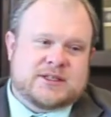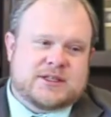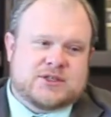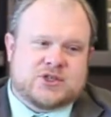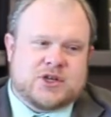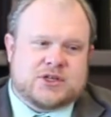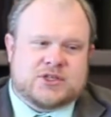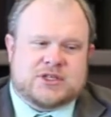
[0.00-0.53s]

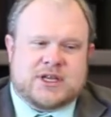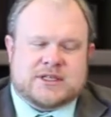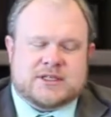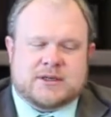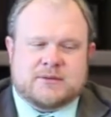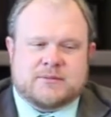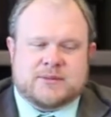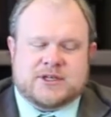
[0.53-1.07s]
this judge
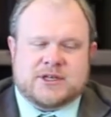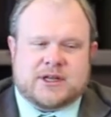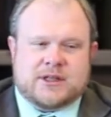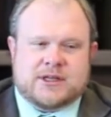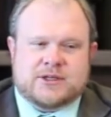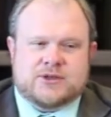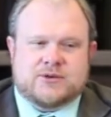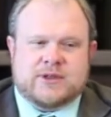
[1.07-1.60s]
doesn't
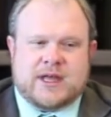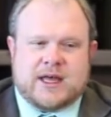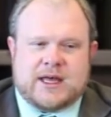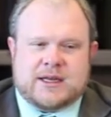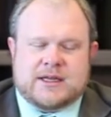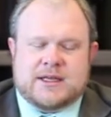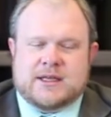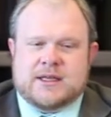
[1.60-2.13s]
particularly do
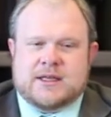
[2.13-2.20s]
that,